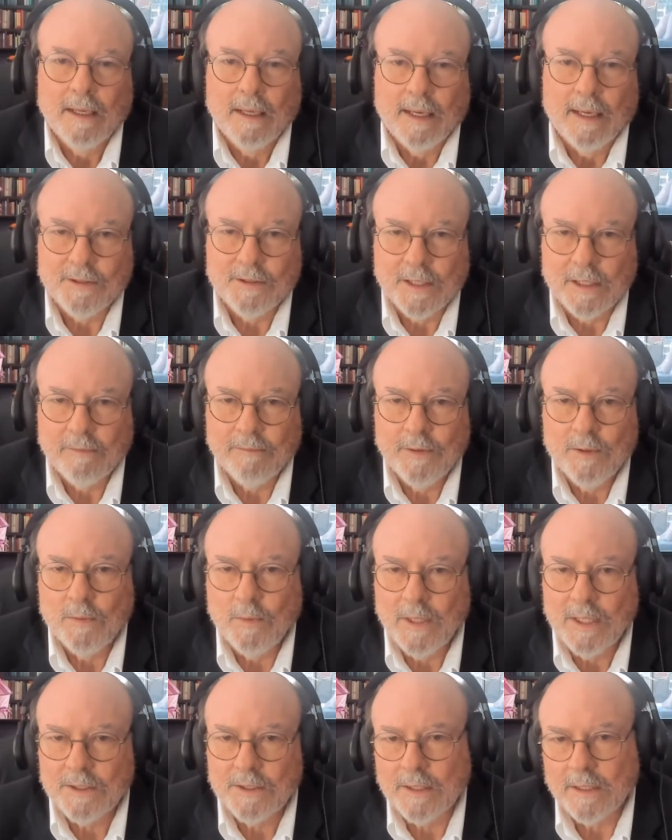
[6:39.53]
I said a few
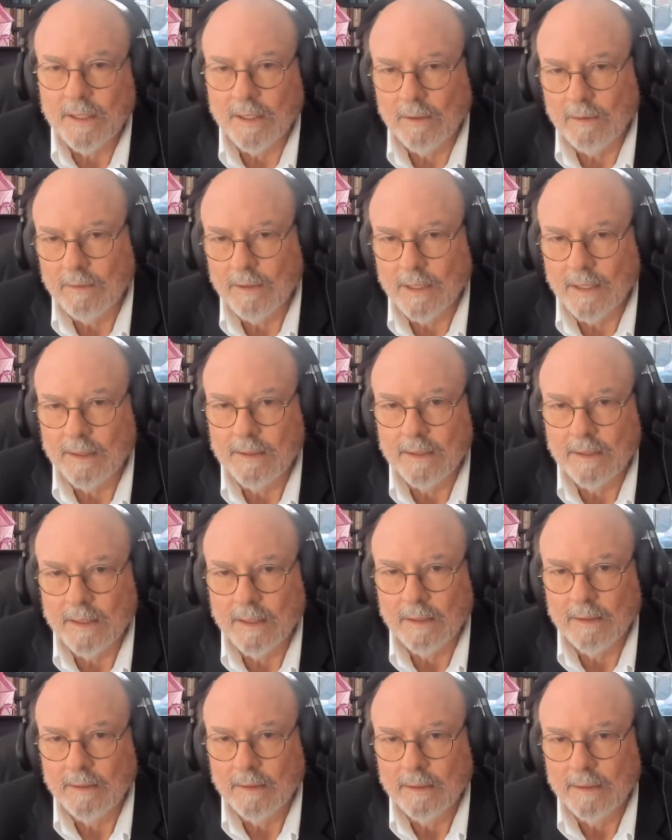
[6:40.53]
weeks ago that
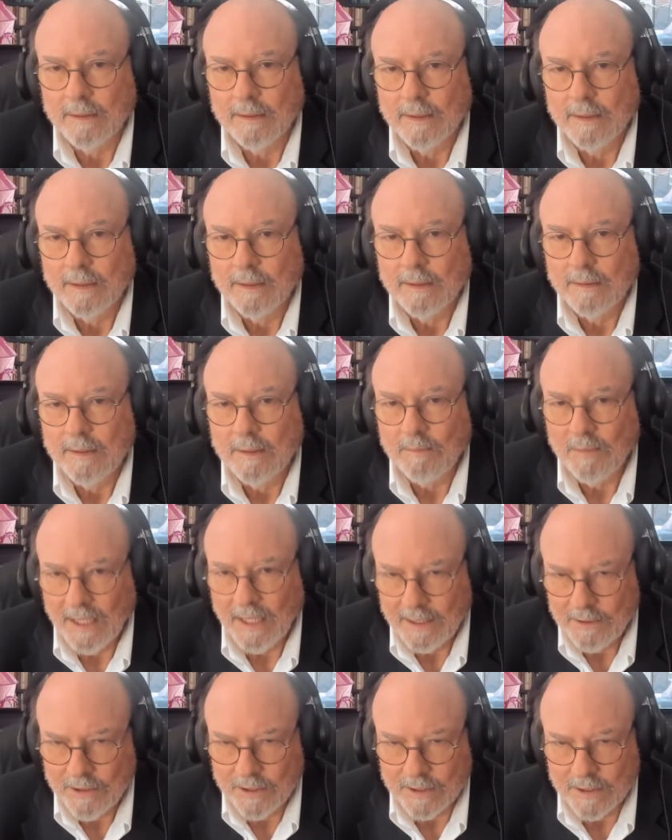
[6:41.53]
the
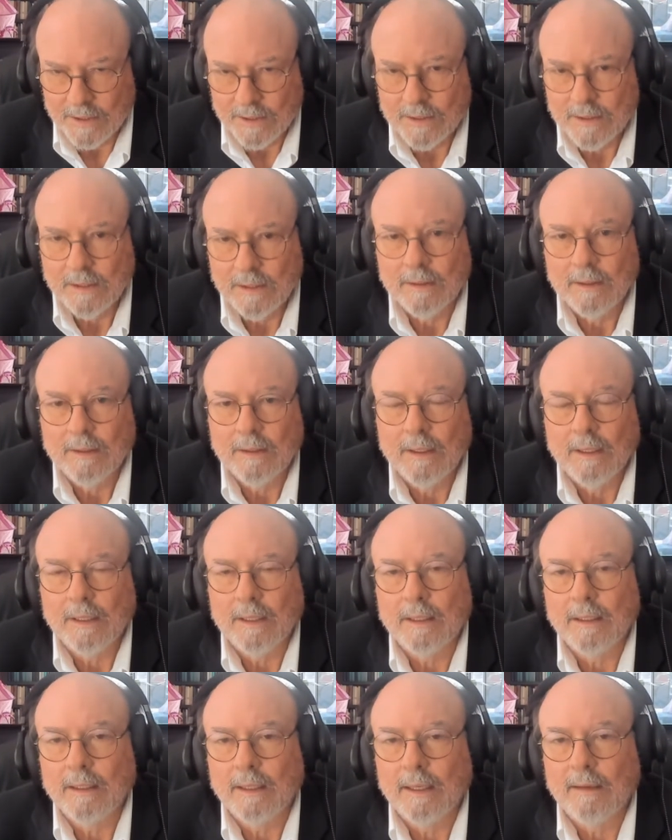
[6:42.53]
pledges
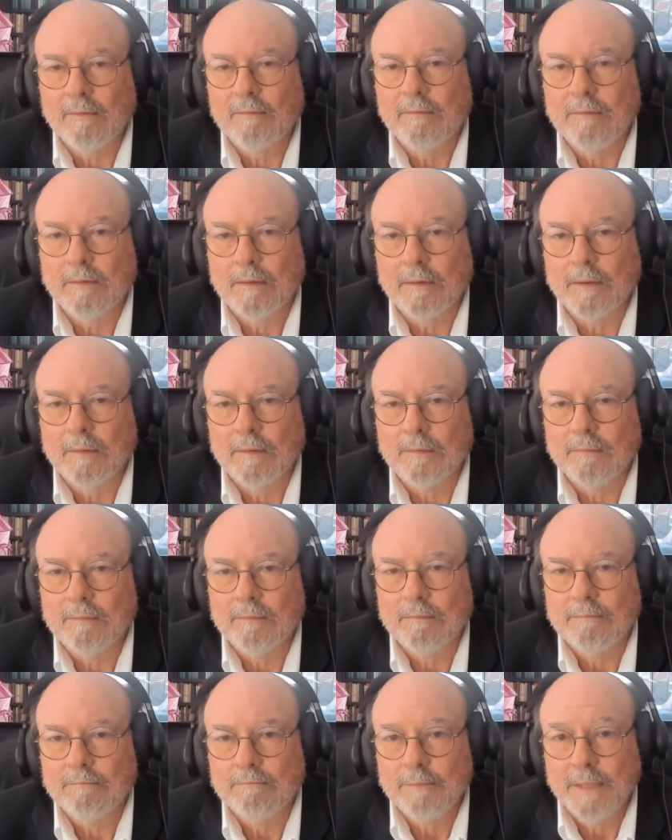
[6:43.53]
have
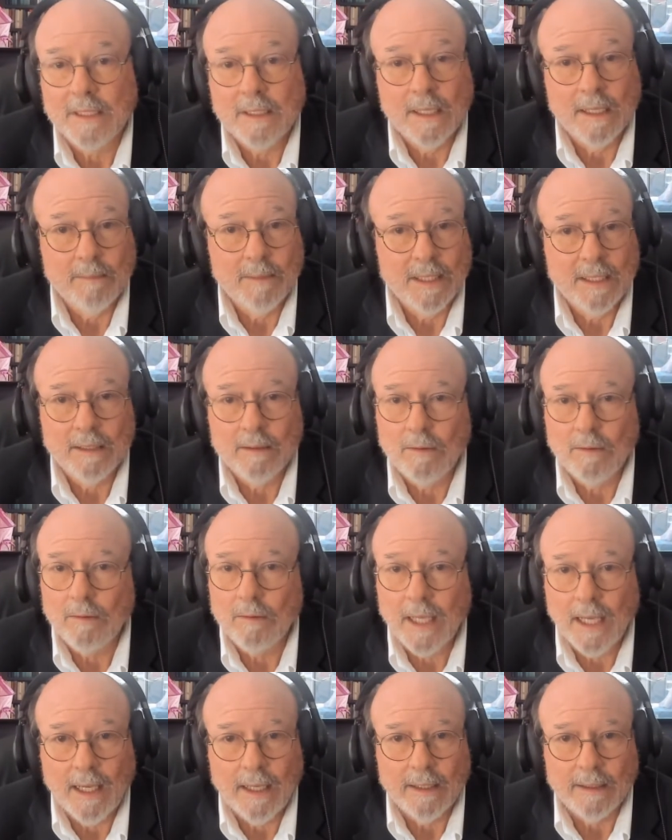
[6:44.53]
been coming in
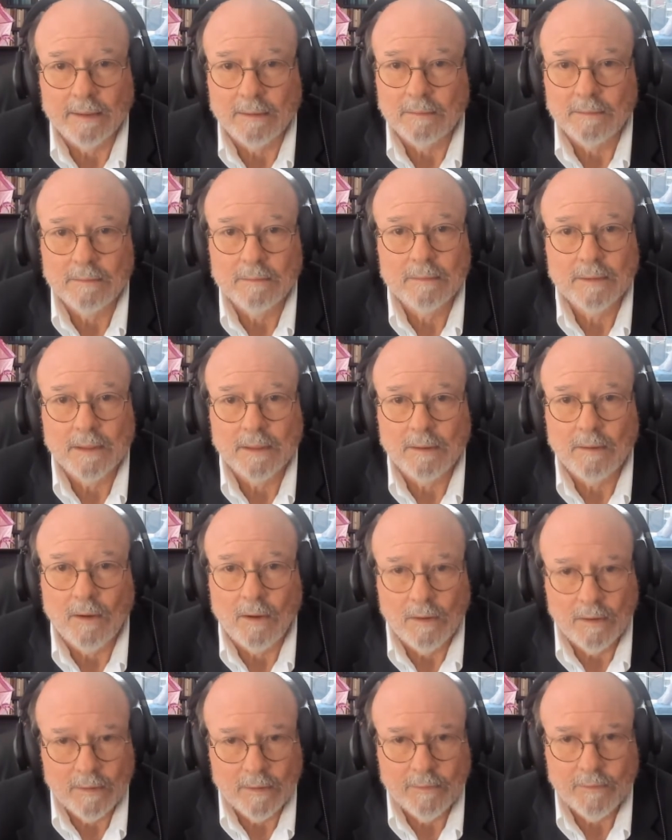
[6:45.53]
okay.
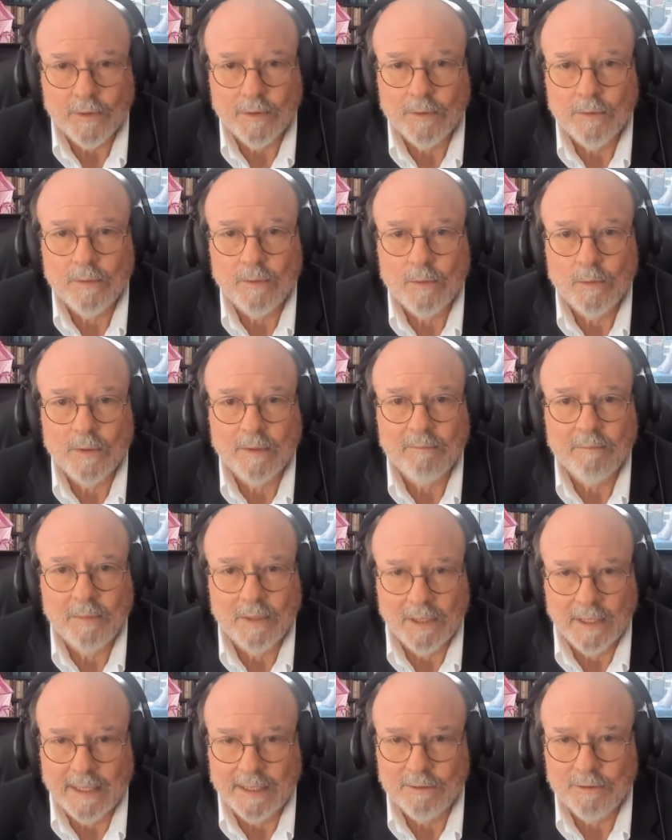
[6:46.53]
All of you who have
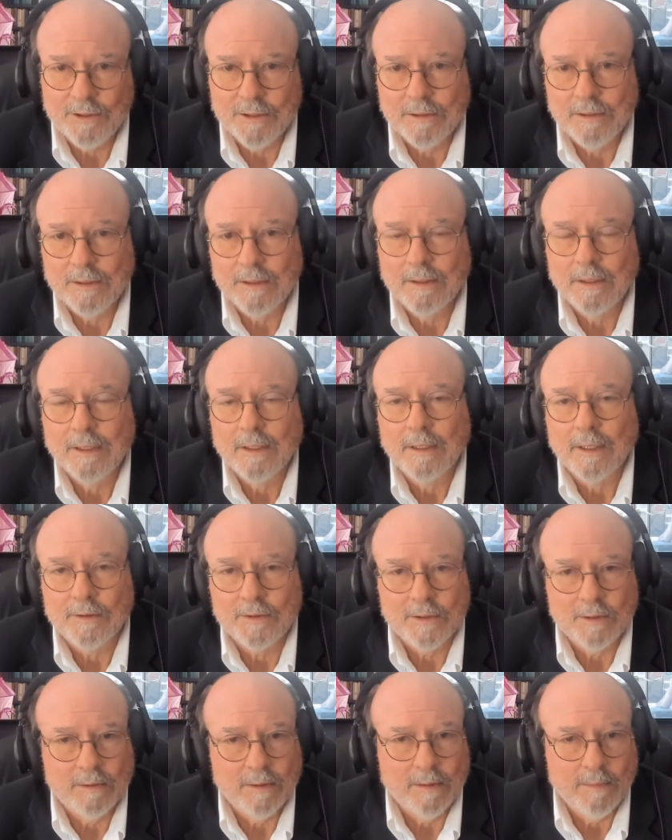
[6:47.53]
pledged a
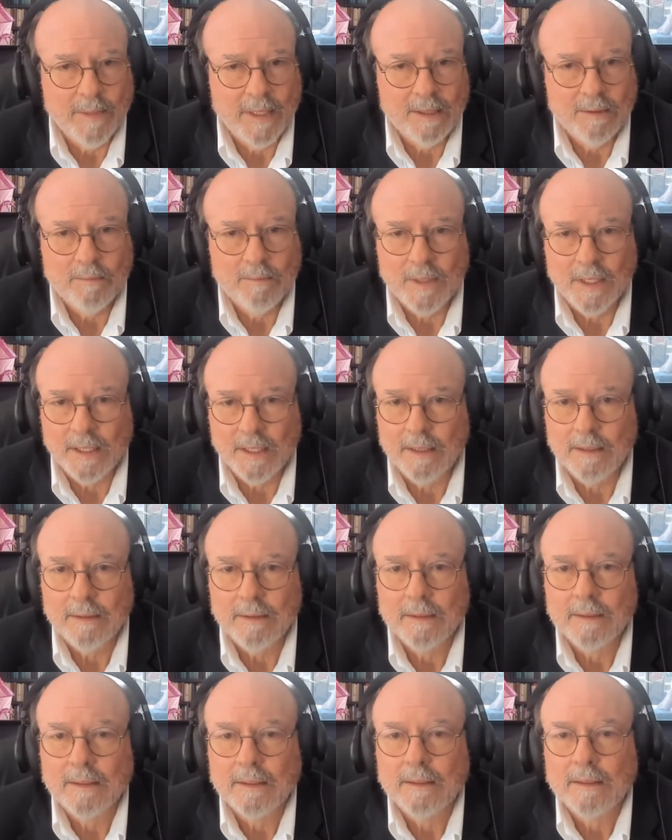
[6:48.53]
certain amount of money
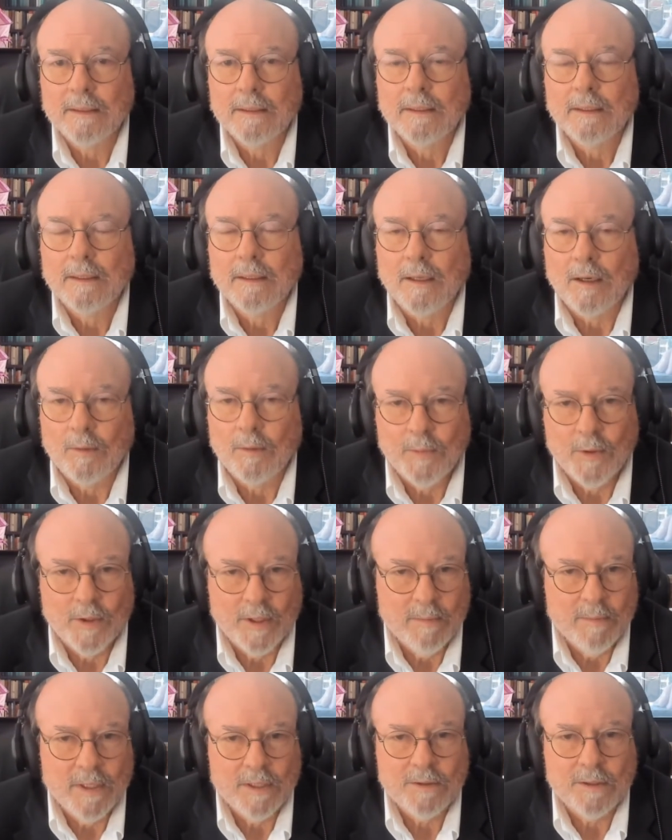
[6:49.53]
are pretty
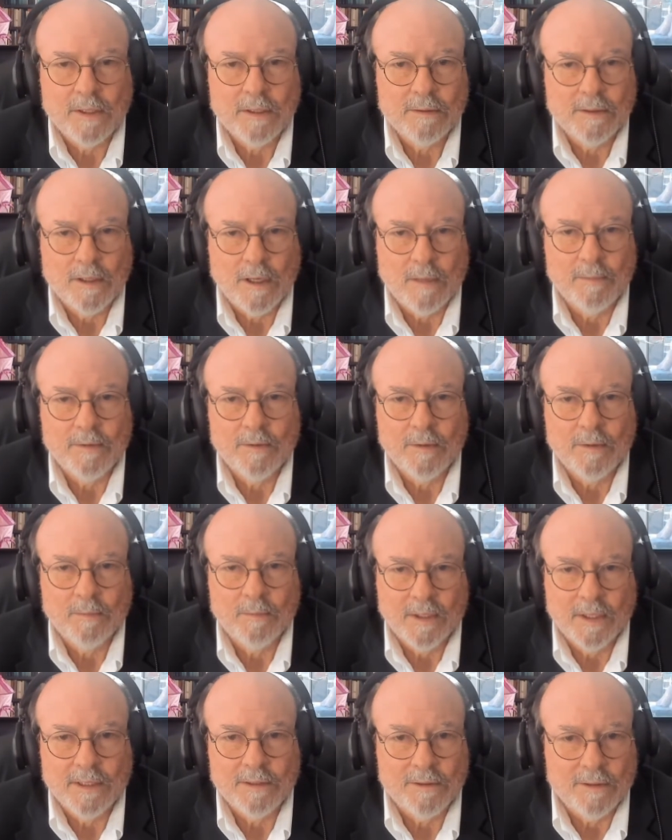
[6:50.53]
much on top of your
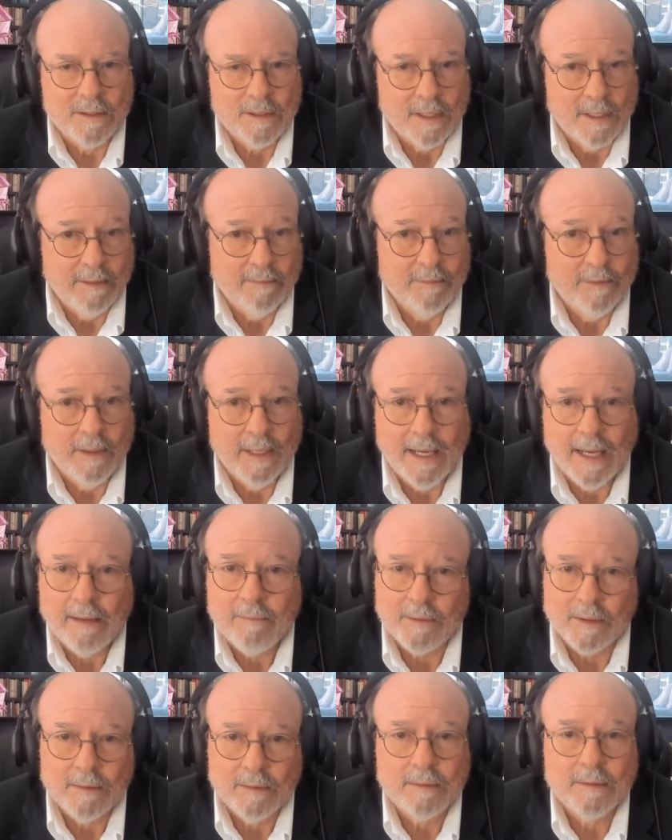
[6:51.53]
pledges. And if you
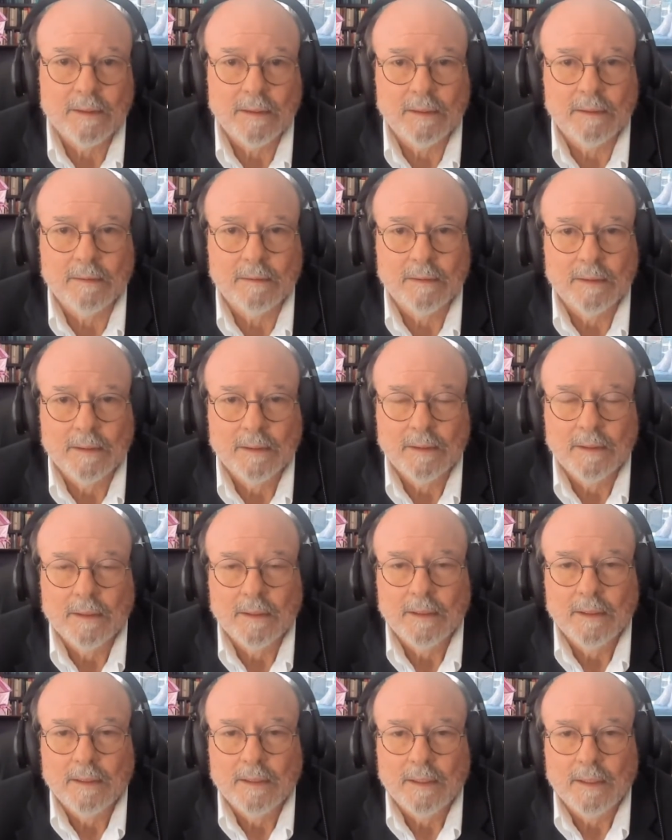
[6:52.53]
haven't,
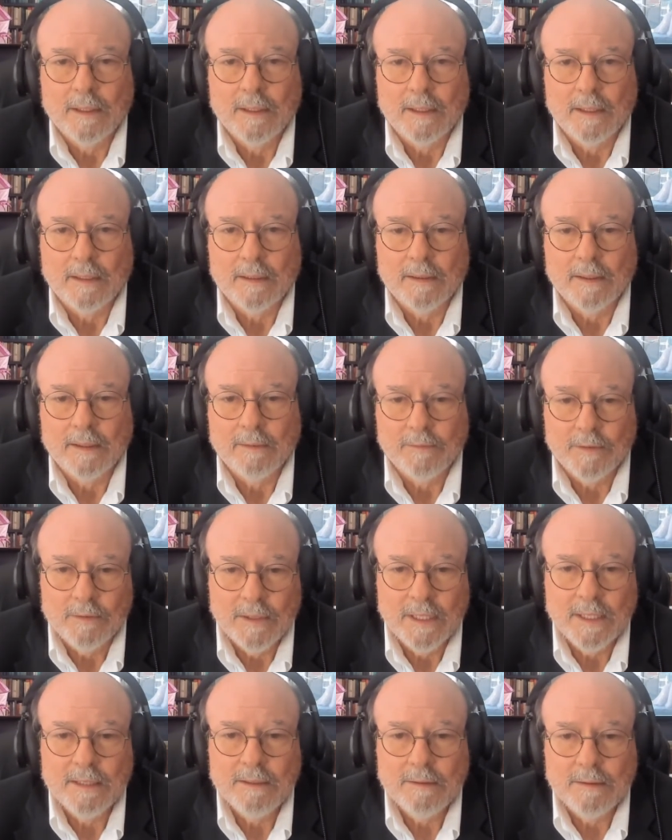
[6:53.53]
if you
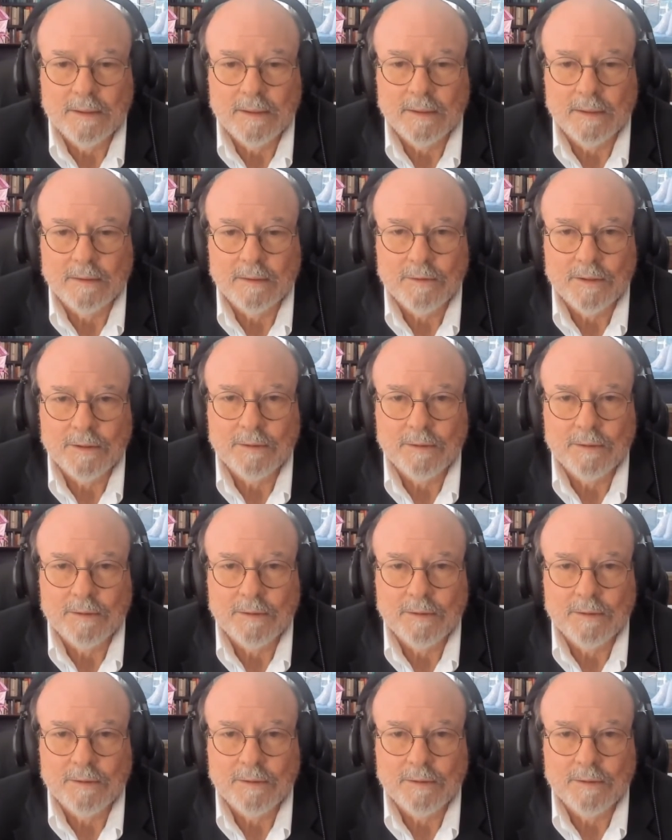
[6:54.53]
need to